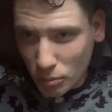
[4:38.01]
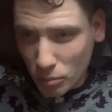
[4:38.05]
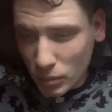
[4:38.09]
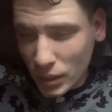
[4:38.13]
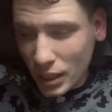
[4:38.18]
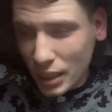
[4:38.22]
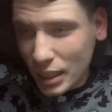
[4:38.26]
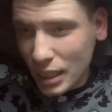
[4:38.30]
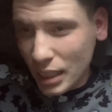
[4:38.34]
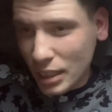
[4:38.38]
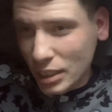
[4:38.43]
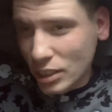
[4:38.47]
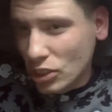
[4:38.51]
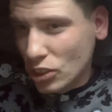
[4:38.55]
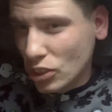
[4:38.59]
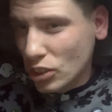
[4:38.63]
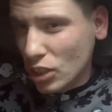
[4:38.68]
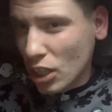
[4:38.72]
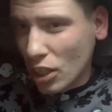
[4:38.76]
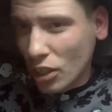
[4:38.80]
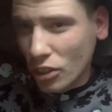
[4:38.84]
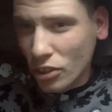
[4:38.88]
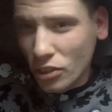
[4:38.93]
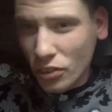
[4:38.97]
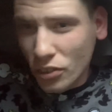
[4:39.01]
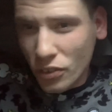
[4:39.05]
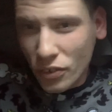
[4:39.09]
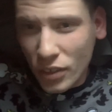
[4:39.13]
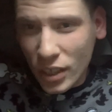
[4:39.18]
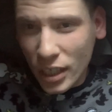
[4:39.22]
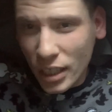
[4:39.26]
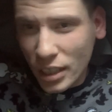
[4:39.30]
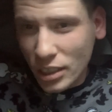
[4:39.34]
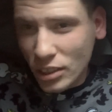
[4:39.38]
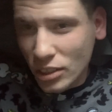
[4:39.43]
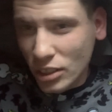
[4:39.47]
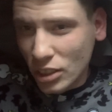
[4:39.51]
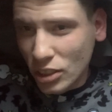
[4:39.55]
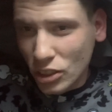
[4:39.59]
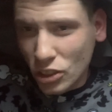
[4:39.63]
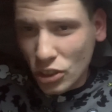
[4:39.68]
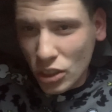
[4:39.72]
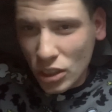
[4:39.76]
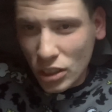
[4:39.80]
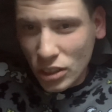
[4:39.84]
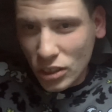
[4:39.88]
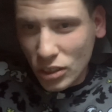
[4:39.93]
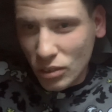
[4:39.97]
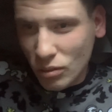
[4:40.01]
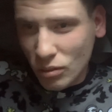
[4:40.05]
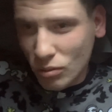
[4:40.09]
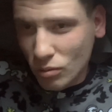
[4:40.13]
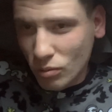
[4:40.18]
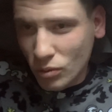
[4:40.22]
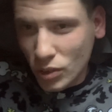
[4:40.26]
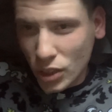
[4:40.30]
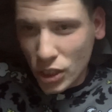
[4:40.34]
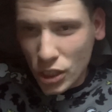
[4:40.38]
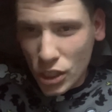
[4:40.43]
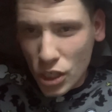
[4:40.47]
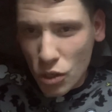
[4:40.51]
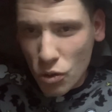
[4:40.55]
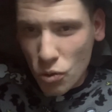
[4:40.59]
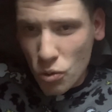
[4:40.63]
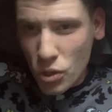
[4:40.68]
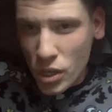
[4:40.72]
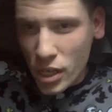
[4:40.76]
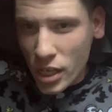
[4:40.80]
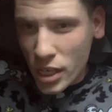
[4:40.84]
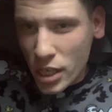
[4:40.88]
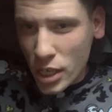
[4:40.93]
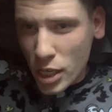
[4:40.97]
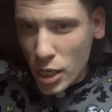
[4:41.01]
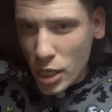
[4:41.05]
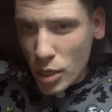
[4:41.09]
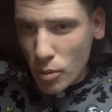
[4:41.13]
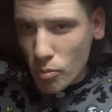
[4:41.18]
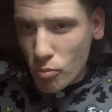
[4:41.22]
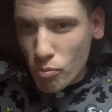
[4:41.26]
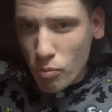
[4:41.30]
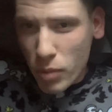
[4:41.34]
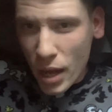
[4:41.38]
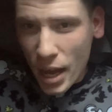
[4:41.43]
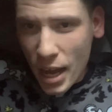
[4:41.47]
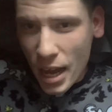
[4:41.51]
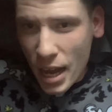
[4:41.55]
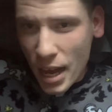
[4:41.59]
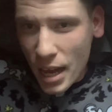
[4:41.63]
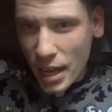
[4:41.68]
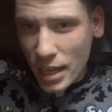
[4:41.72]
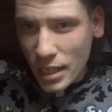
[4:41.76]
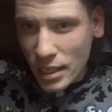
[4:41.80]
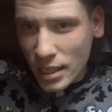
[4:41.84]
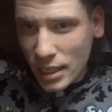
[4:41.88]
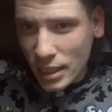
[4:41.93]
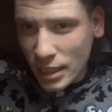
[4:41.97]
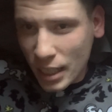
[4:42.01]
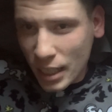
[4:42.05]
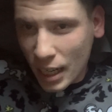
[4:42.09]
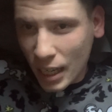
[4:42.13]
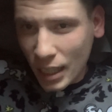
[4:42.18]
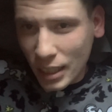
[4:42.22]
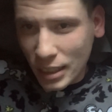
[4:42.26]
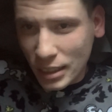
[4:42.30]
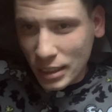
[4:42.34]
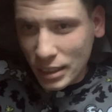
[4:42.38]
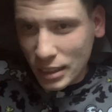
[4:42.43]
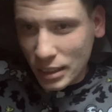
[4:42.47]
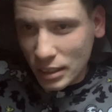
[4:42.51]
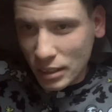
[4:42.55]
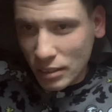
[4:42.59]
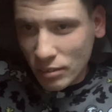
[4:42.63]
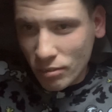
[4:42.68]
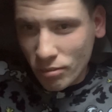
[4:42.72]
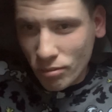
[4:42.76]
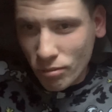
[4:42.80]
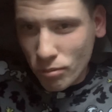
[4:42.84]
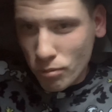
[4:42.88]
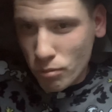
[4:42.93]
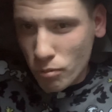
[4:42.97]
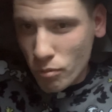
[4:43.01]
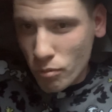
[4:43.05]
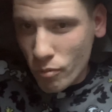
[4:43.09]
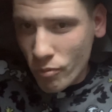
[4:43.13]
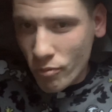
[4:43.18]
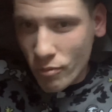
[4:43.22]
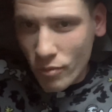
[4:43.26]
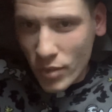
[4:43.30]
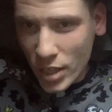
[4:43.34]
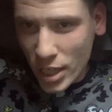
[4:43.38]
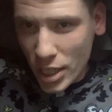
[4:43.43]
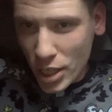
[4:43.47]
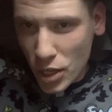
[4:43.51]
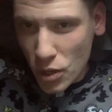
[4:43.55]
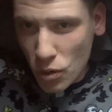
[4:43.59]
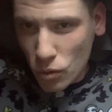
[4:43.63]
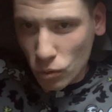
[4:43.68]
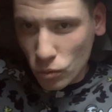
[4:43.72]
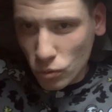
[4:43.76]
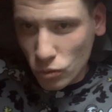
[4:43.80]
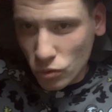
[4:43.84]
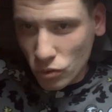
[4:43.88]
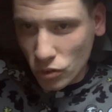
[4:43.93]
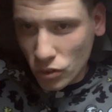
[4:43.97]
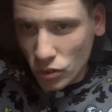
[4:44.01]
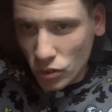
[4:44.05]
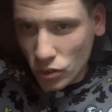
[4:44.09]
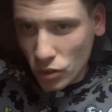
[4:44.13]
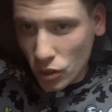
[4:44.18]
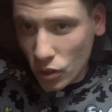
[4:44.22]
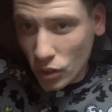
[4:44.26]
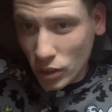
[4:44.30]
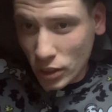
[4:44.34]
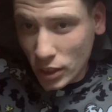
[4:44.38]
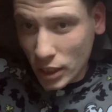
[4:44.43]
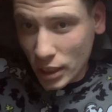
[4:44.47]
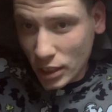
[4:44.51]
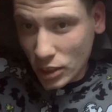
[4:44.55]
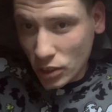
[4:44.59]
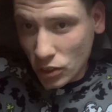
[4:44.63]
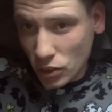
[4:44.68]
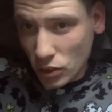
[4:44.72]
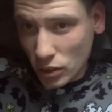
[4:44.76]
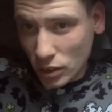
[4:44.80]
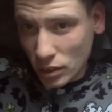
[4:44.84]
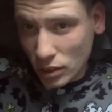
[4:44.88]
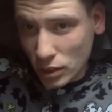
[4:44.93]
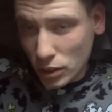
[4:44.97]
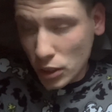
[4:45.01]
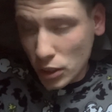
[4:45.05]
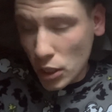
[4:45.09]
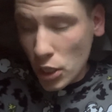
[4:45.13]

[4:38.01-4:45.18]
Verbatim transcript: Because there's other things than just, you know, bad taste of videos on TikTok.